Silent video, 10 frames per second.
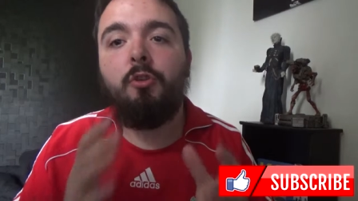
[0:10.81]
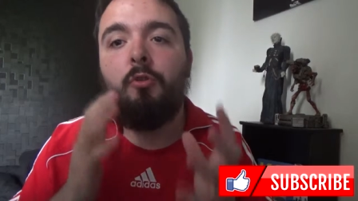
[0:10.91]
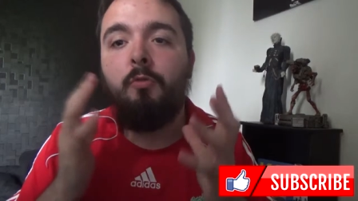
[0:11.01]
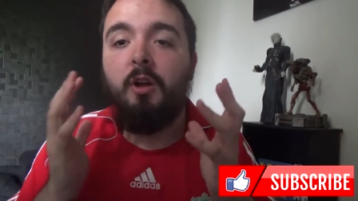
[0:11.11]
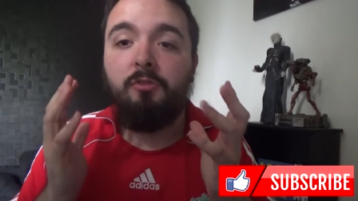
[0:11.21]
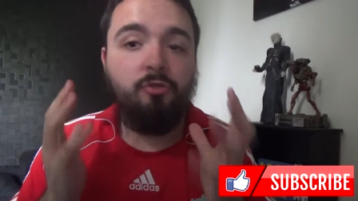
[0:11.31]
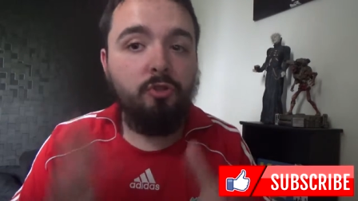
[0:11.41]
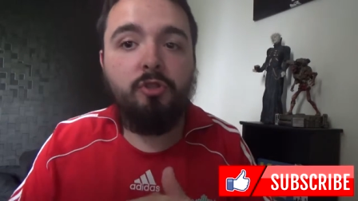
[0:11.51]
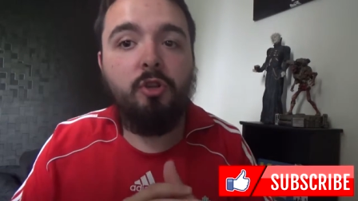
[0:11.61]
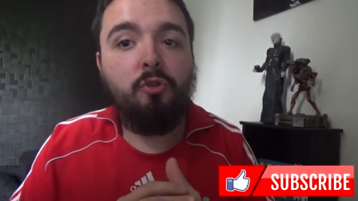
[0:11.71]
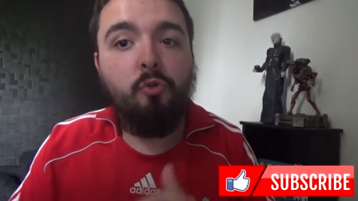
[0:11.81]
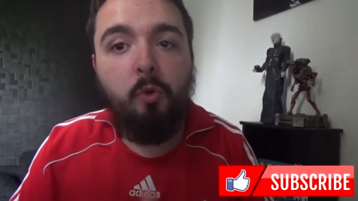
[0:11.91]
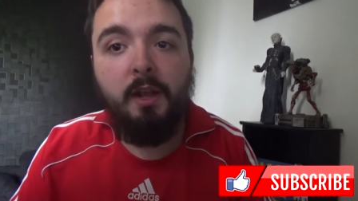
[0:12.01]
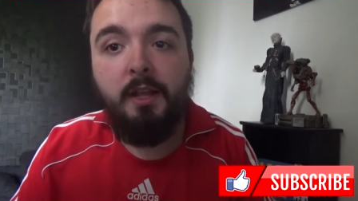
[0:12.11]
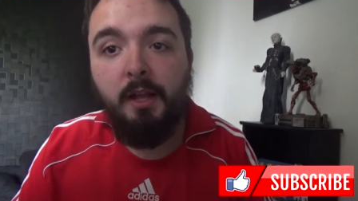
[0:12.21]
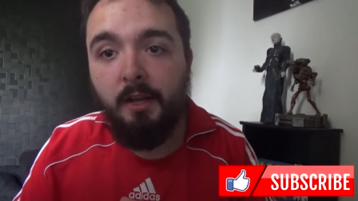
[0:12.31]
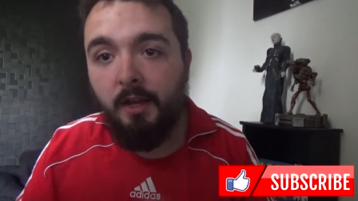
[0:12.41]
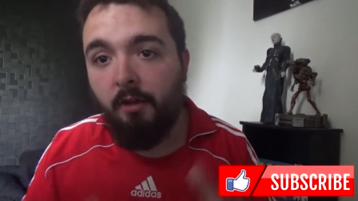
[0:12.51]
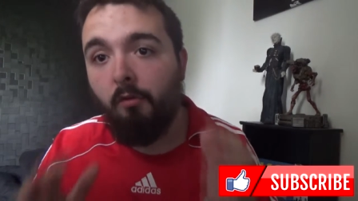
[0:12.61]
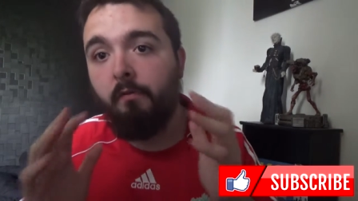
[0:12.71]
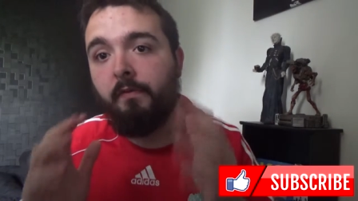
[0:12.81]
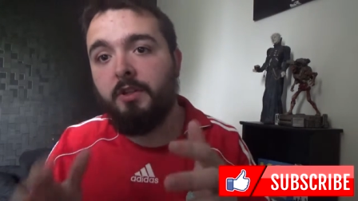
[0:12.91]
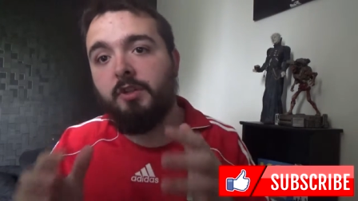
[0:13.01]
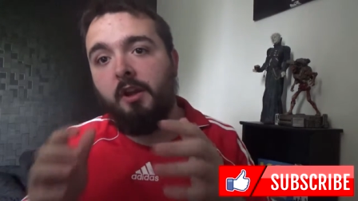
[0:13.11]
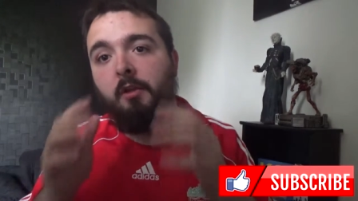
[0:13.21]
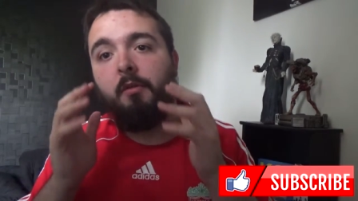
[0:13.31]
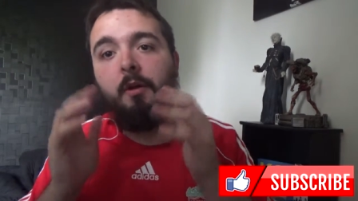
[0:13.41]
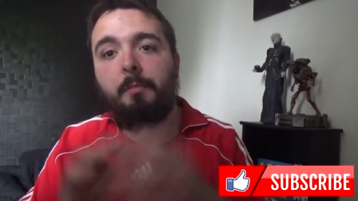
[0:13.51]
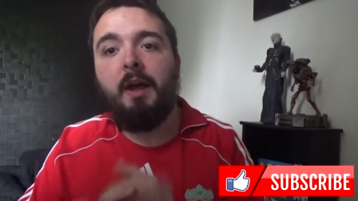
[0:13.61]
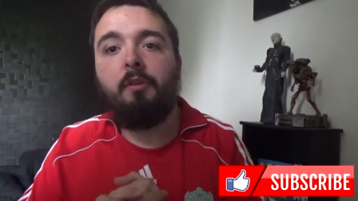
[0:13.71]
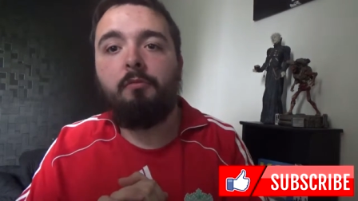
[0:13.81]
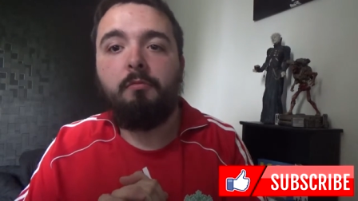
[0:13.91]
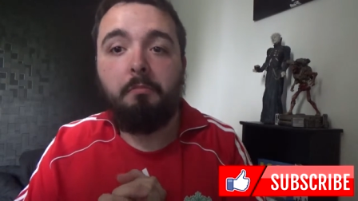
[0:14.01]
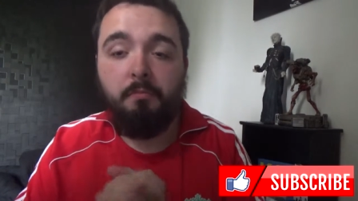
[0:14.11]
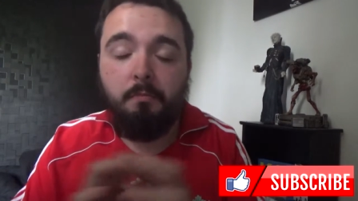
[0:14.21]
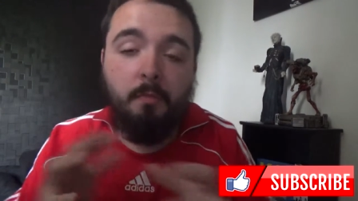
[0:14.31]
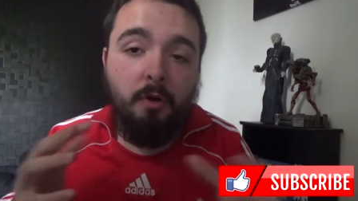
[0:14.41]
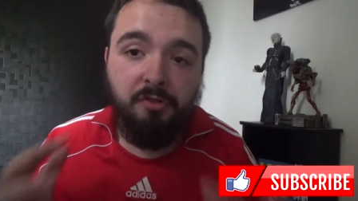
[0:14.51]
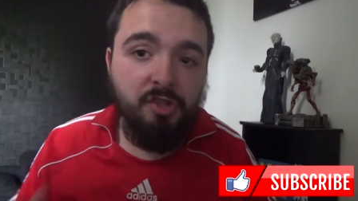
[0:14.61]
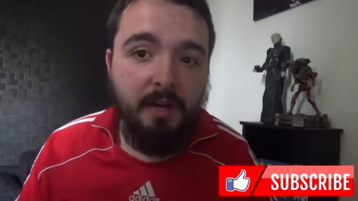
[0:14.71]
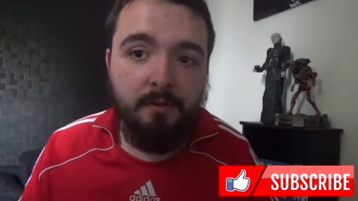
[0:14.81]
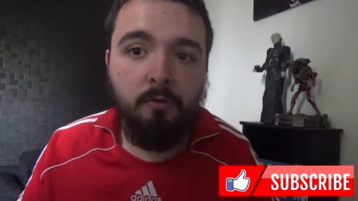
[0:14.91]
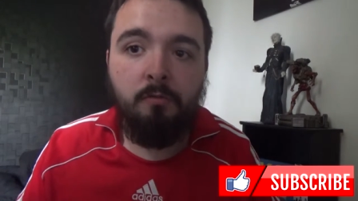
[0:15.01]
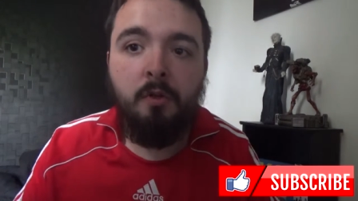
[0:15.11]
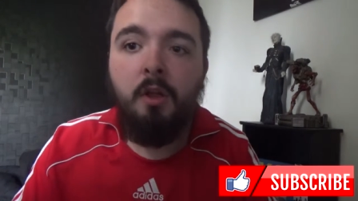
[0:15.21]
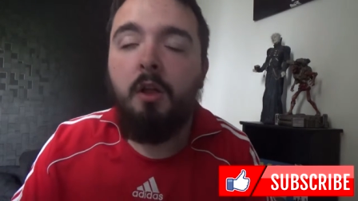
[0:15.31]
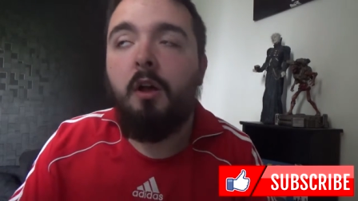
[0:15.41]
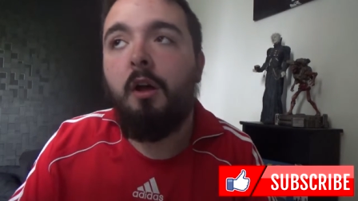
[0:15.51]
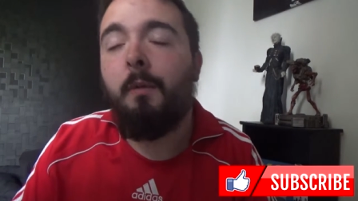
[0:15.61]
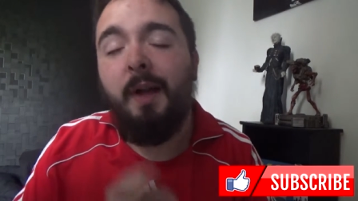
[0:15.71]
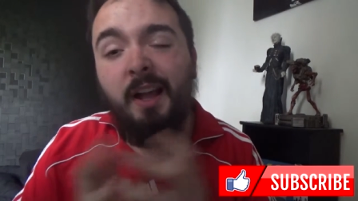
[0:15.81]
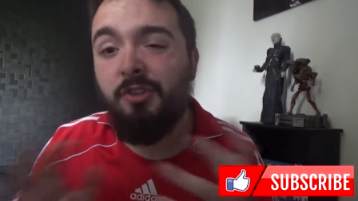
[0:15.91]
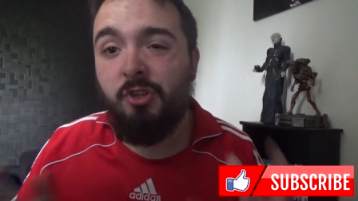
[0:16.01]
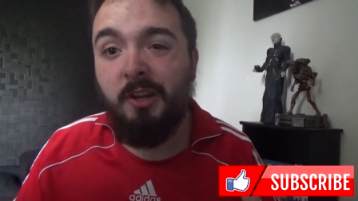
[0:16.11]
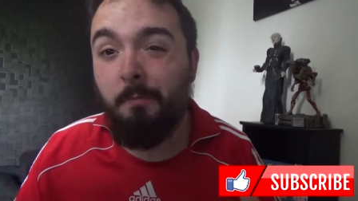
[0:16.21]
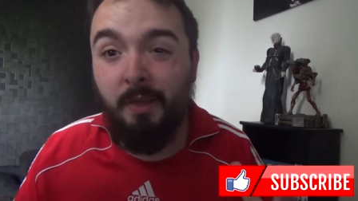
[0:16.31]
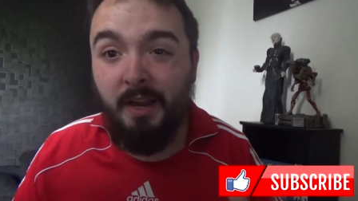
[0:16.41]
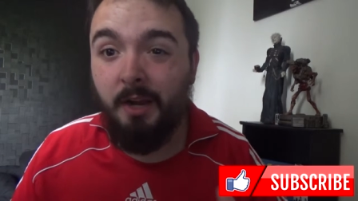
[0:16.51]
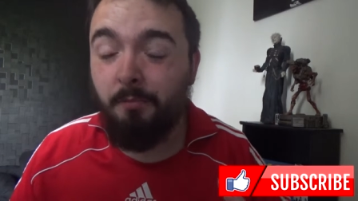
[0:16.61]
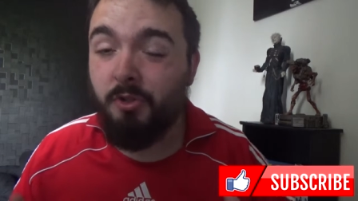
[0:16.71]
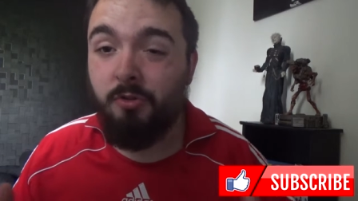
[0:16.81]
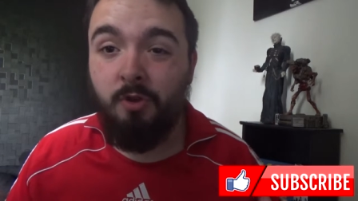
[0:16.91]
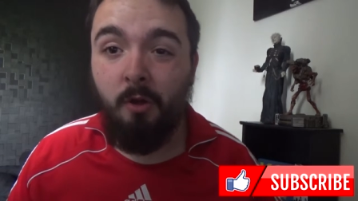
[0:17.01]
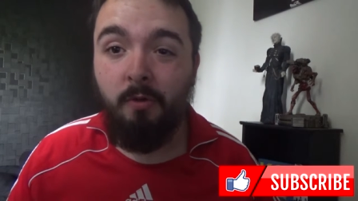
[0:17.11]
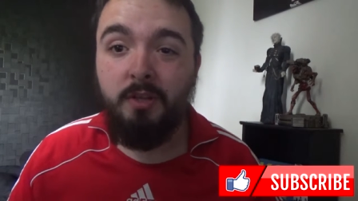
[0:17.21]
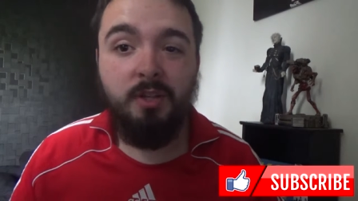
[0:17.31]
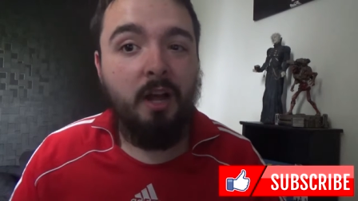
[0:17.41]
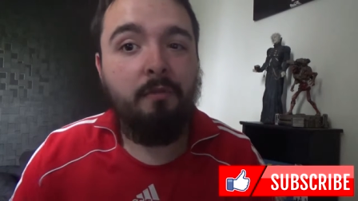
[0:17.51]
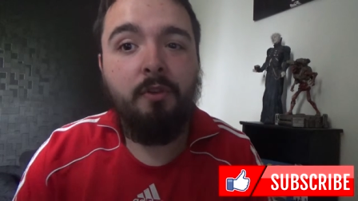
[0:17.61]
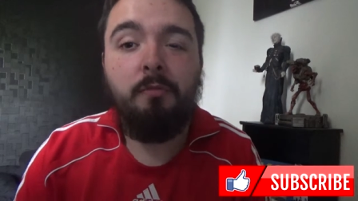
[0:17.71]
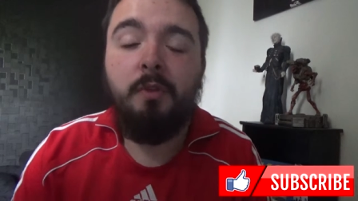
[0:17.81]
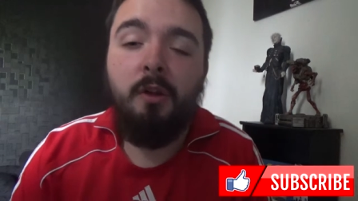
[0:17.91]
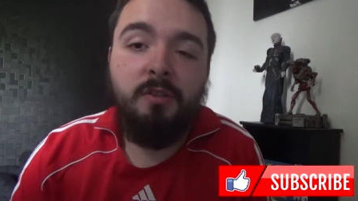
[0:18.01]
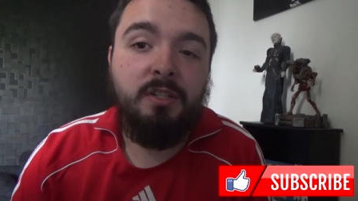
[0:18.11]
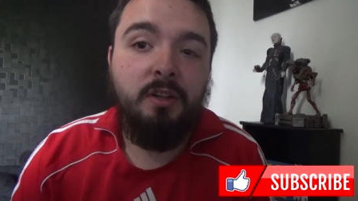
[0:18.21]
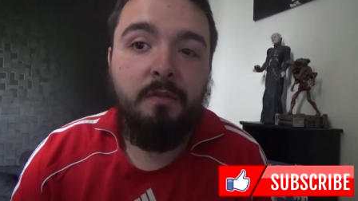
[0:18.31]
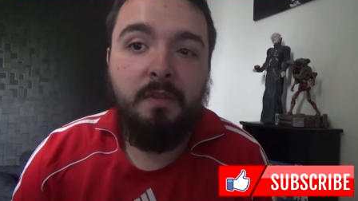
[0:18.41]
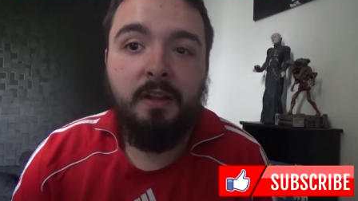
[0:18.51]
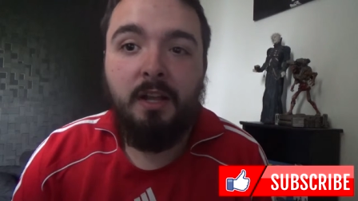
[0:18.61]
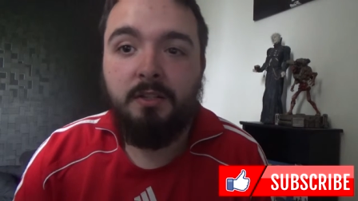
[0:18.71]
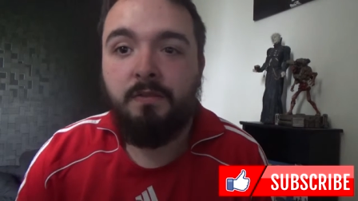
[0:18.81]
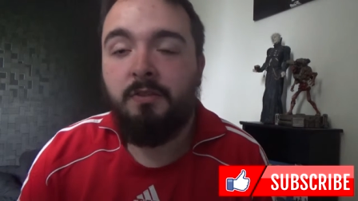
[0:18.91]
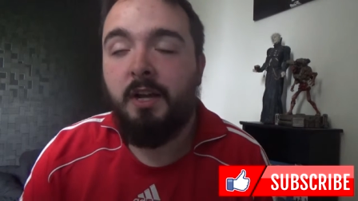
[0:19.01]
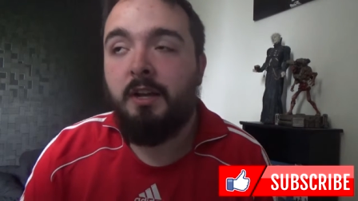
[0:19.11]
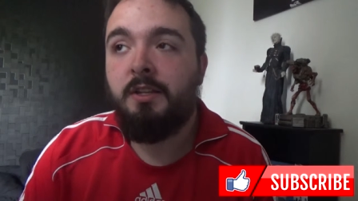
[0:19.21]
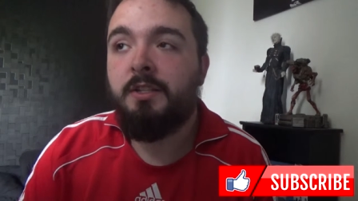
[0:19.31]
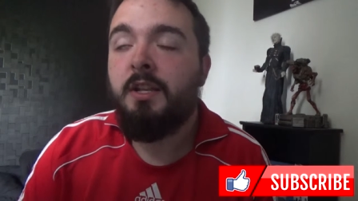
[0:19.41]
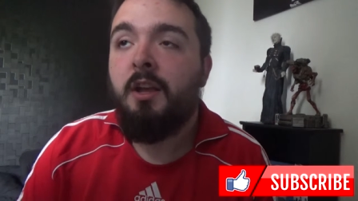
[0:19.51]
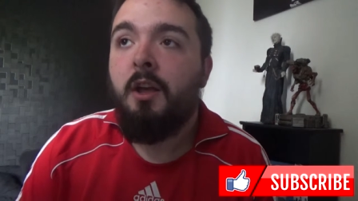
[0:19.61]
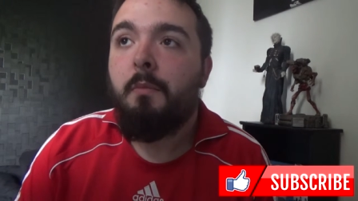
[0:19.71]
to just a quick little video about my channel. Um, as you've been able to notice I haven't uploaded over the last few days